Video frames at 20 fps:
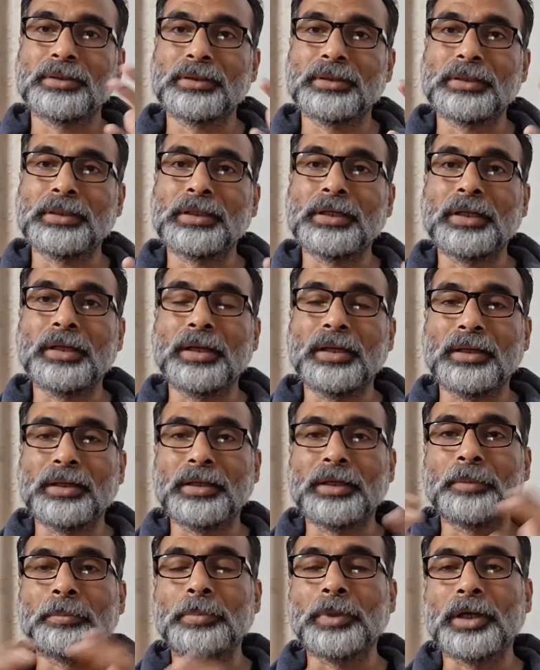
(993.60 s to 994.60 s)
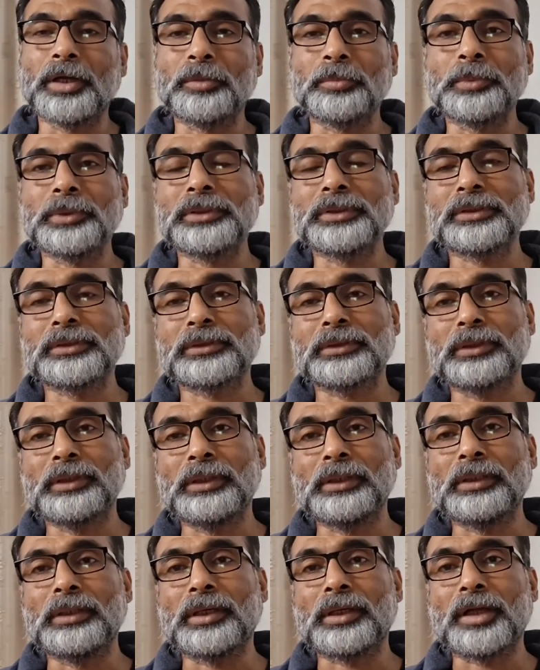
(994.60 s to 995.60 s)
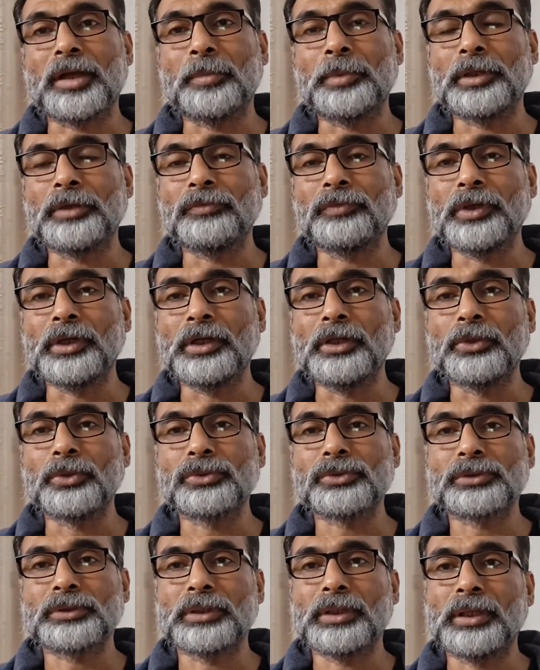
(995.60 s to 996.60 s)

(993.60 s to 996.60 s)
the departments in the coming videos.